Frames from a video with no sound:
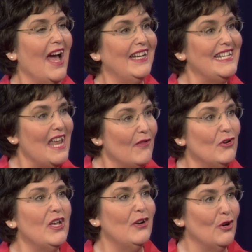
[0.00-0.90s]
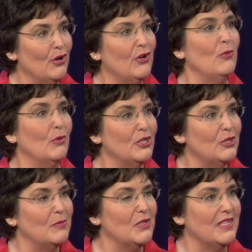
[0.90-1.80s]
I never had heard
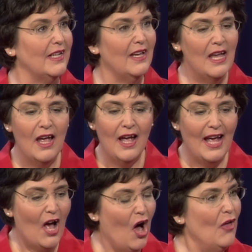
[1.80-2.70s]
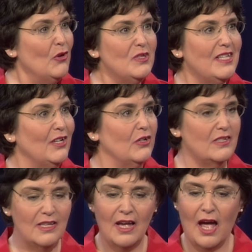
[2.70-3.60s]
worship music. All those
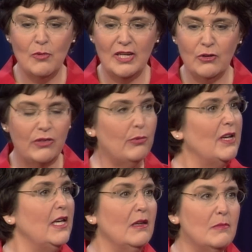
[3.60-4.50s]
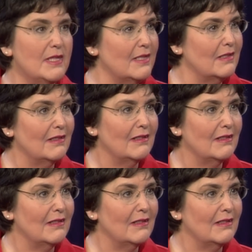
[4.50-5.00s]
years, I would hear 3 hymns.